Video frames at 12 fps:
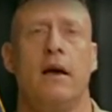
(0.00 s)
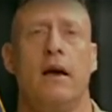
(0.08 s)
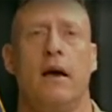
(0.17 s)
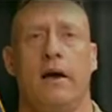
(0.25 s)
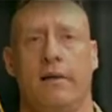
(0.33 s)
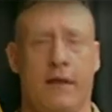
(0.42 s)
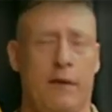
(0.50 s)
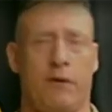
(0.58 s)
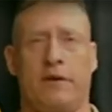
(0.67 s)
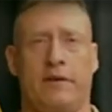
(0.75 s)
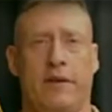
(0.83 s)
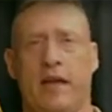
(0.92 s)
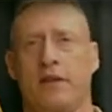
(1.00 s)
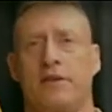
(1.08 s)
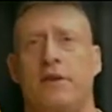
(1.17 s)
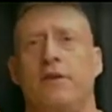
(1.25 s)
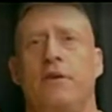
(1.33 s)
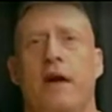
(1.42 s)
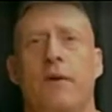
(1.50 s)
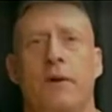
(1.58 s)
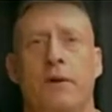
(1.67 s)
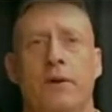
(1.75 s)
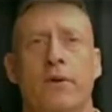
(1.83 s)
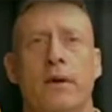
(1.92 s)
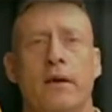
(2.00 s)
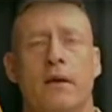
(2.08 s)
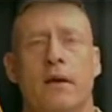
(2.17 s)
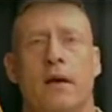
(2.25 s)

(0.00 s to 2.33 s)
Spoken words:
If they were to tell us to do that, we would do it.